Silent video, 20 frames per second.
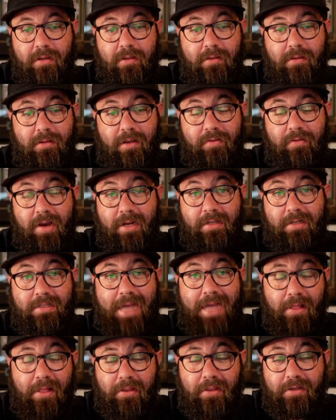They've had a
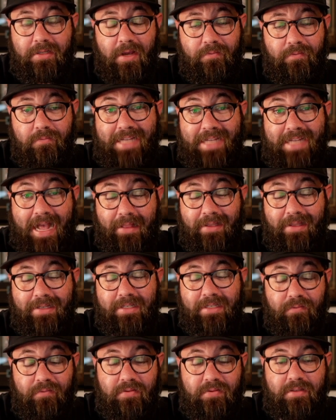talent def- talent
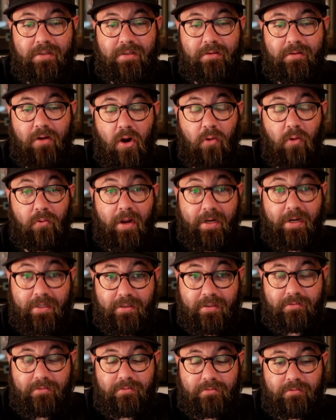deficit already.
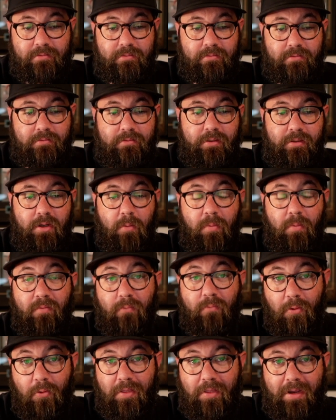You know,
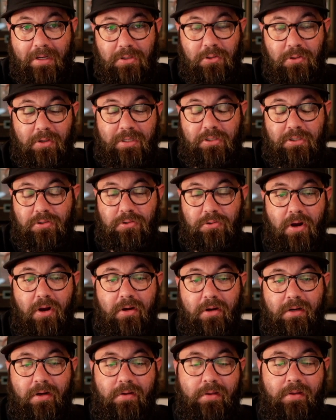before the injury struck
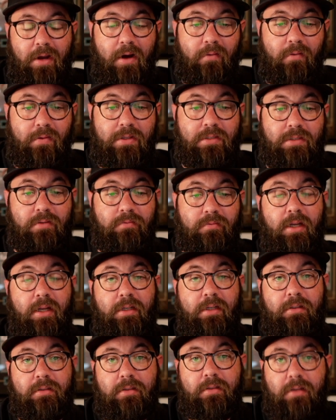on the offensive
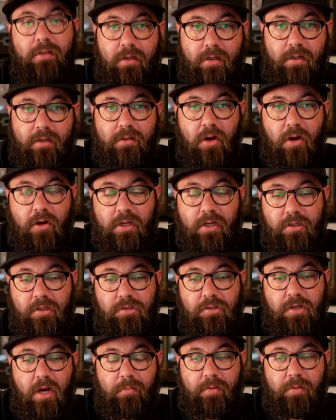line, go get the
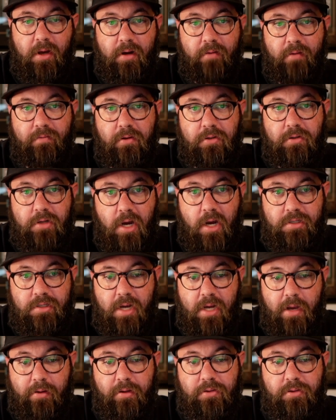job done. If you're Josh
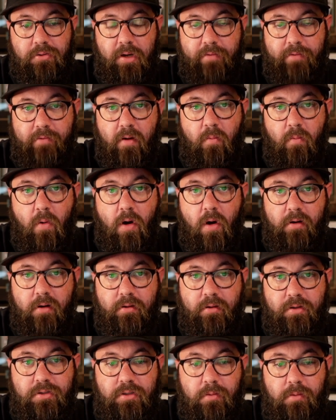Allen and Travon Walker,
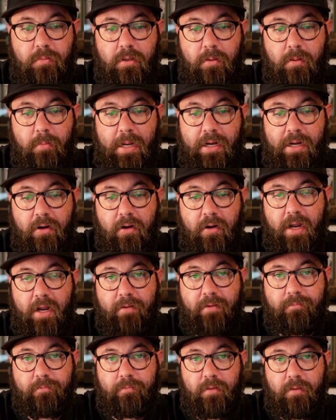this should be a banner day.
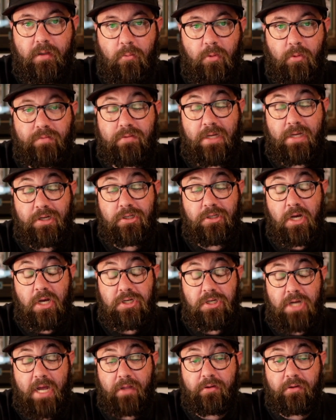We've seen Josh
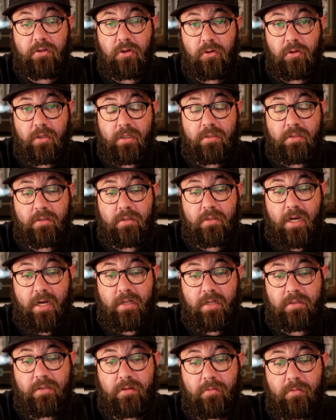Allen do it against the
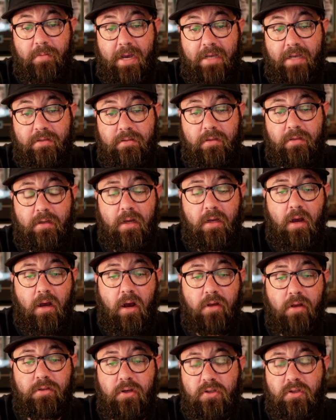Titans in the past.
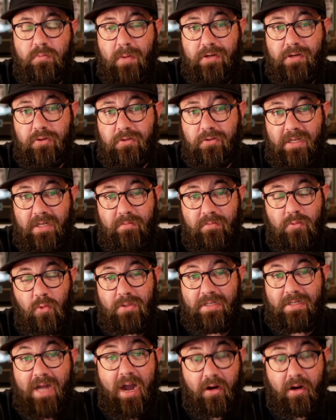Also, special teams was
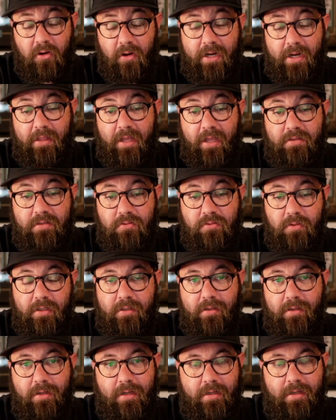not great last week.
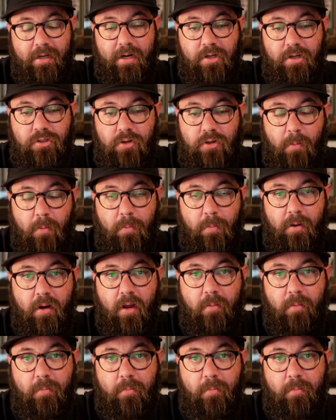Get it sharpened up.